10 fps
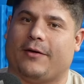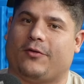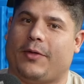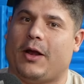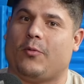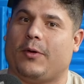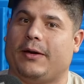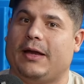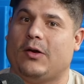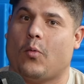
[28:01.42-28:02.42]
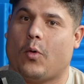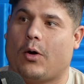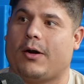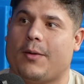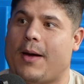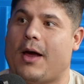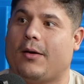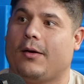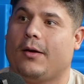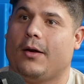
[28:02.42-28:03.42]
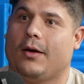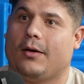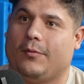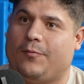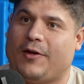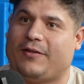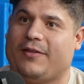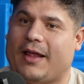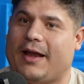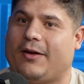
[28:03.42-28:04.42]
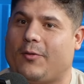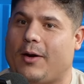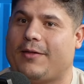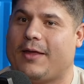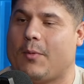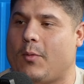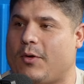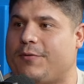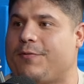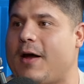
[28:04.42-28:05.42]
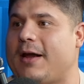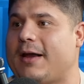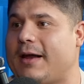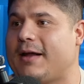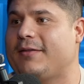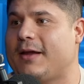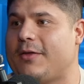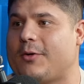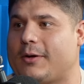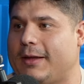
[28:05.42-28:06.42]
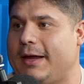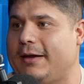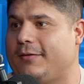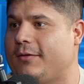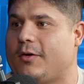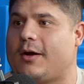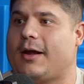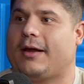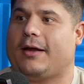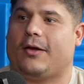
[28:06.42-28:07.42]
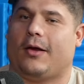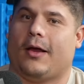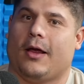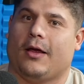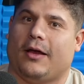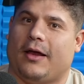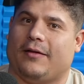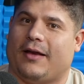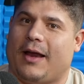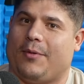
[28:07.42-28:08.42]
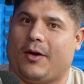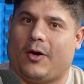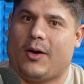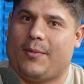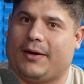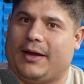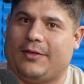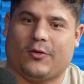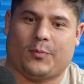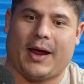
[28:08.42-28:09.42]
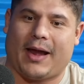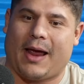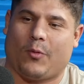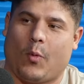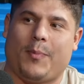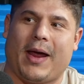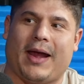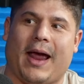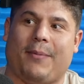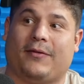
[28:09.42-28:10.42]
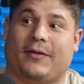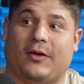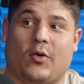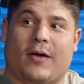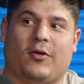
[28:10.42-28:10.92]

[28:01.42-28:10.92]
So they don't really need to worry about fixing that ingrained thing. But when you're fighting against the other elites, you're gonna. Is it able? Are you able to get those bad habits? What bad habits did you have?